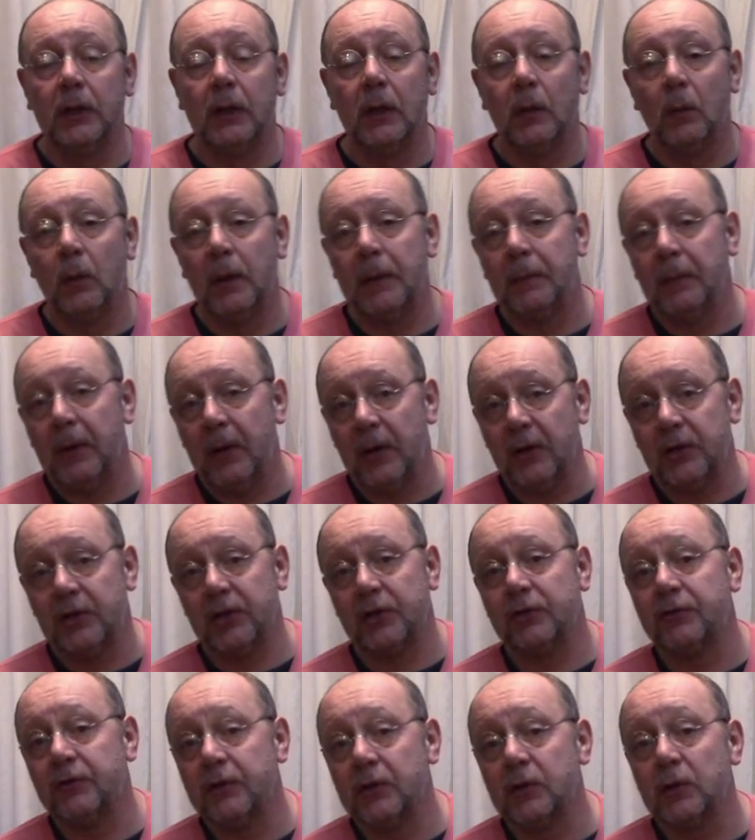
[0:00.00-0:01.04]
we
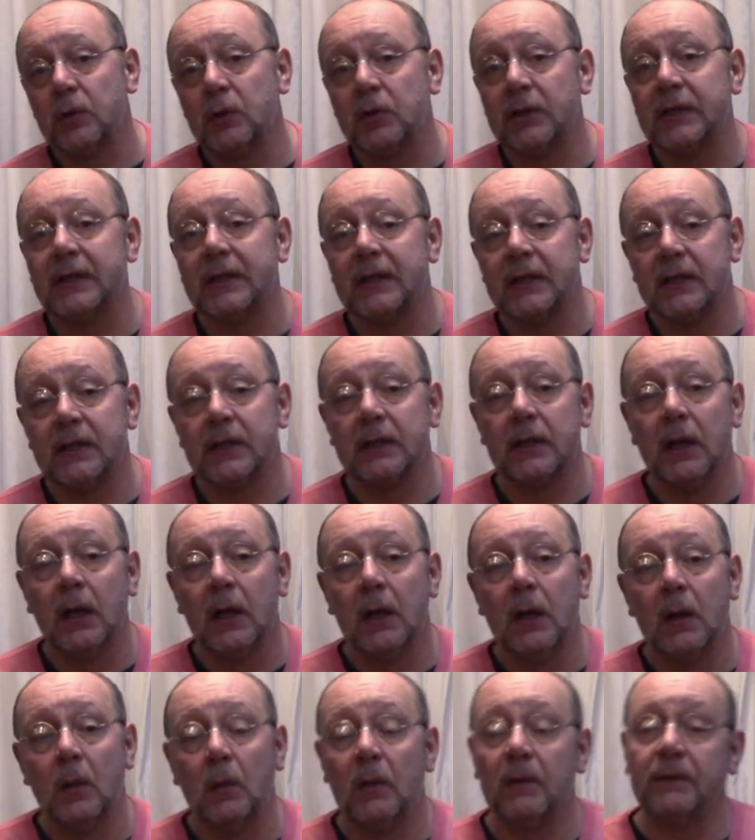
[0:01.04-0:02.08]
purchase resources
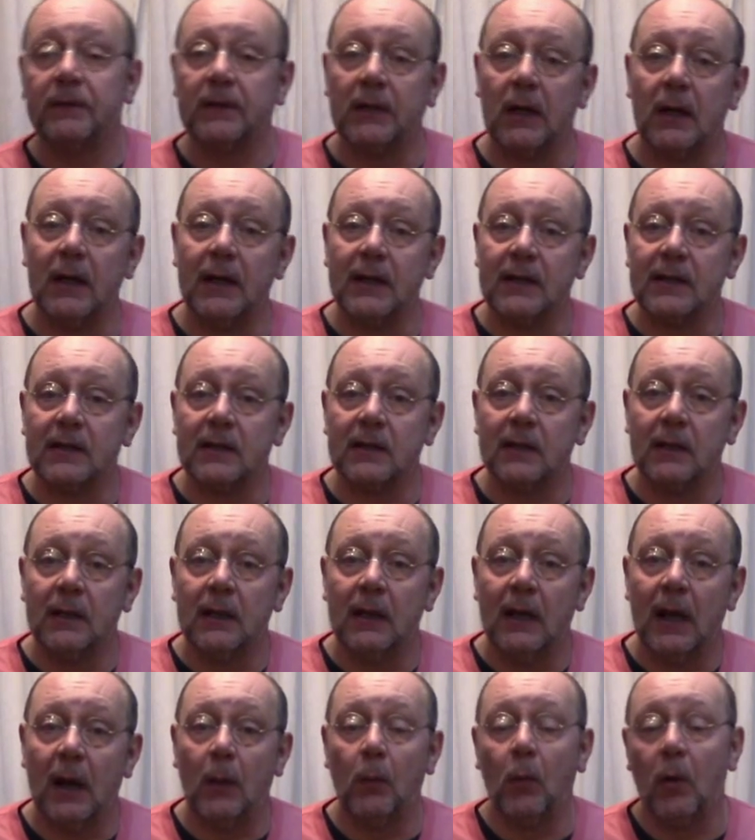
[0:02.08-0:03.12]
with dice
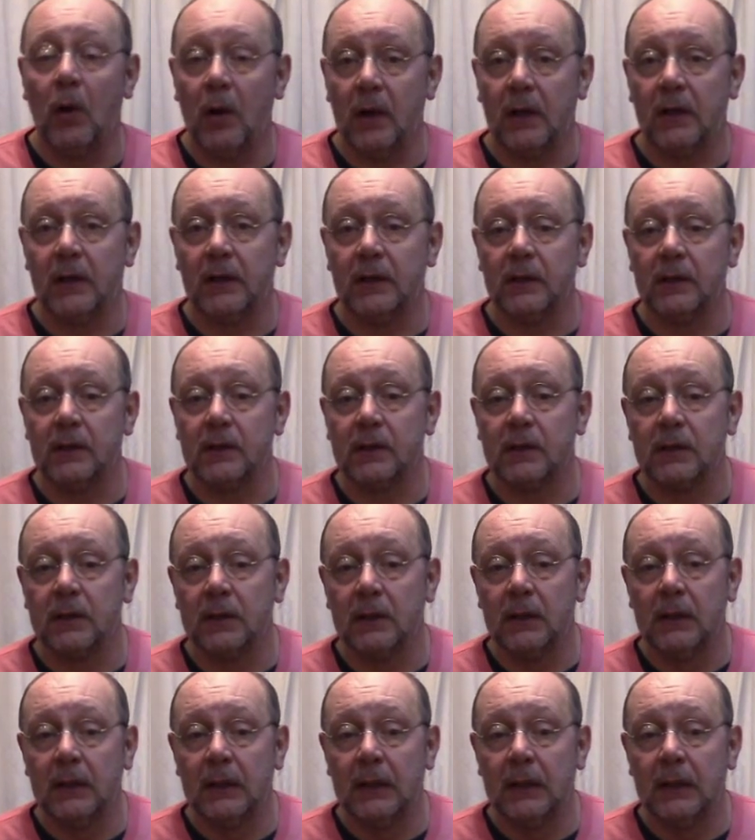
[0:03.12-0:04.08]
and workers,